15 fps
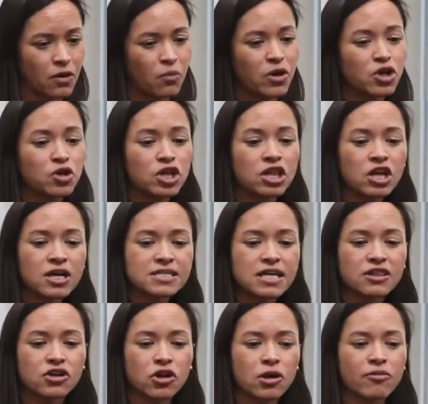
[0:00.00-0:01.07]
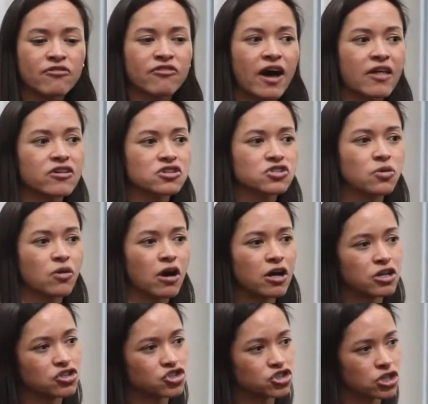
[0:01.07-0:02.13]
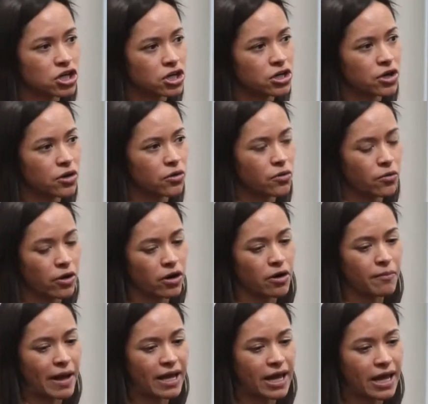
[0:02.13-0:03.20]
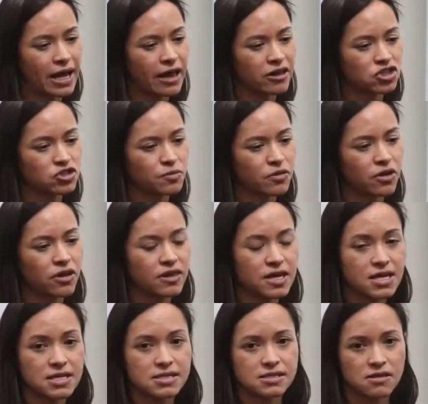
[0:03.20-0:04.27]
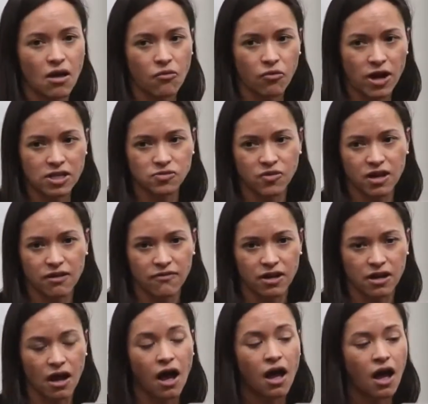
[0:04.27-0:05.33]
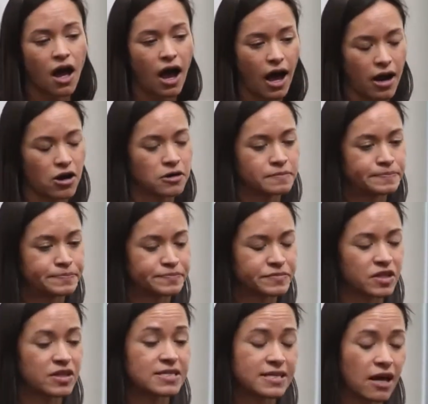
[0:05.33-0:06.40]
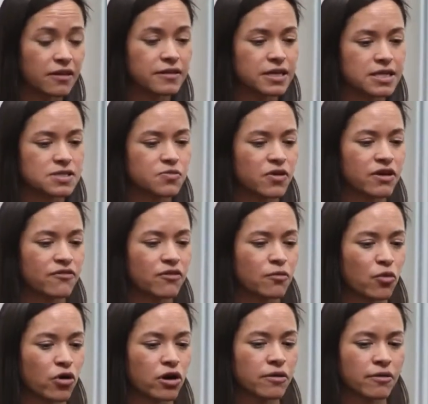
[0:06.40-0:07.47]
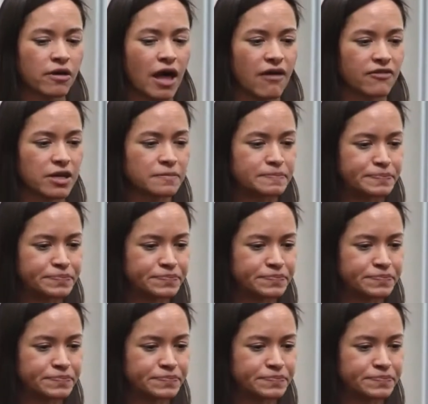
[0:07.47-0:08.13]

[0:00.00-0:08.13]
When you looked at the group of fathers who were uninsured or who were Medicaid eligible, these rates were even higher. These health needs were even more evident.